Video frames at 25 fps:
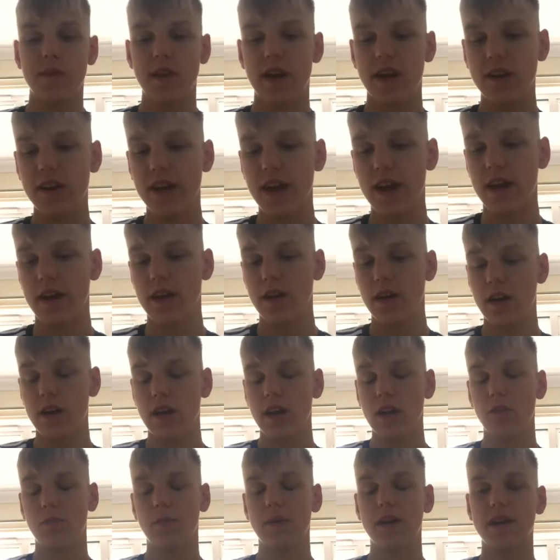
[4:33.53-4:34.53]
And yeah,
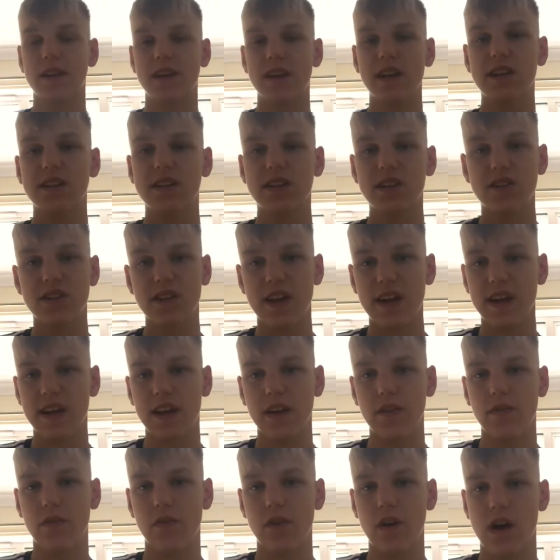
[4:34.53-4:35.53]
he'd be a decent
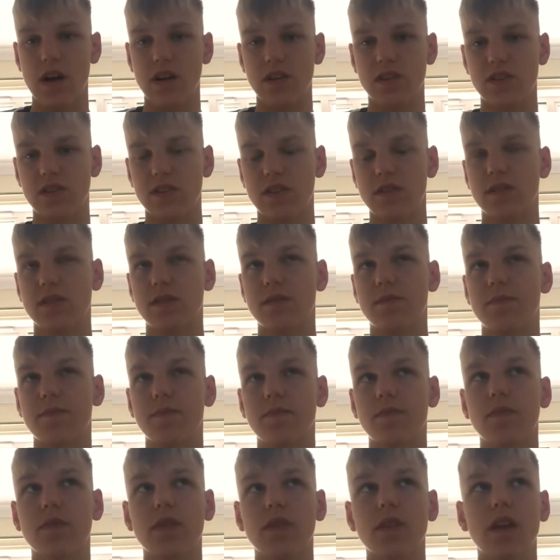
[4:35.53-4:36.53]
signing for us.
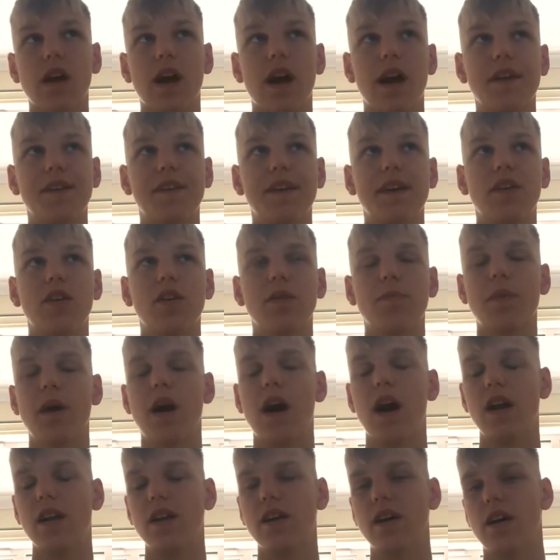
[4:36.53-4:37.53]
And he could
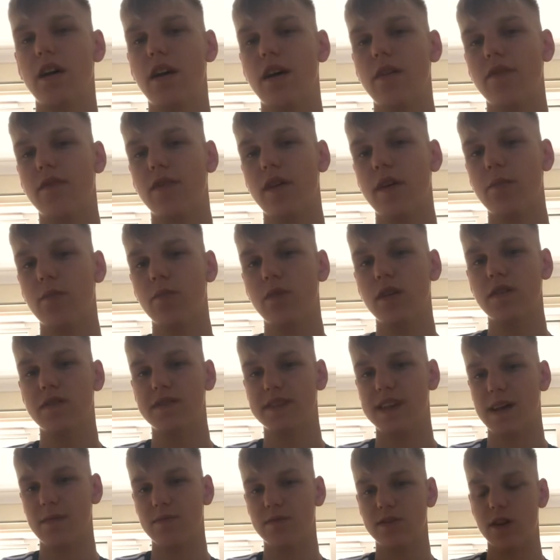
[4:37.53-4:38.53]
partner up front
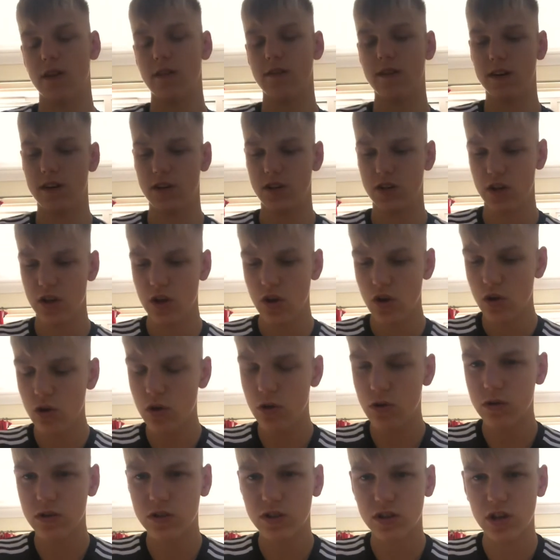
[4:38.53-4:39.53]
with Sam Surridge.
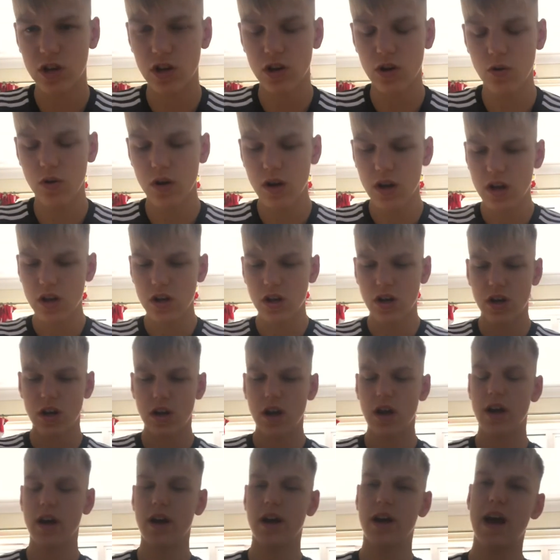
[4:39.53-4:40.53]
Also,
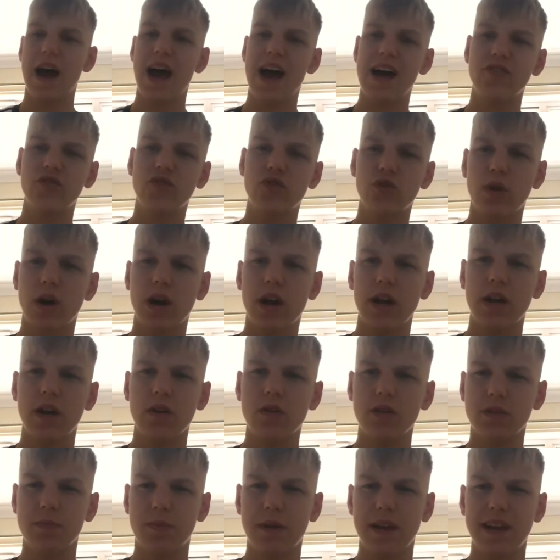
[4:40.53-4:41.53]
Andre
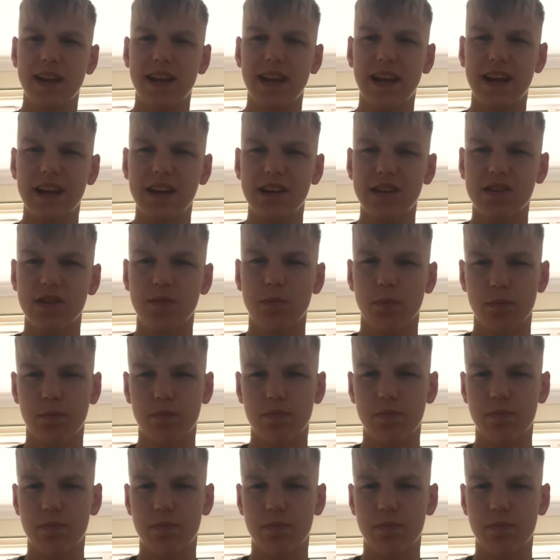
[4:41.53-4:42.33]
Ayew has been linked to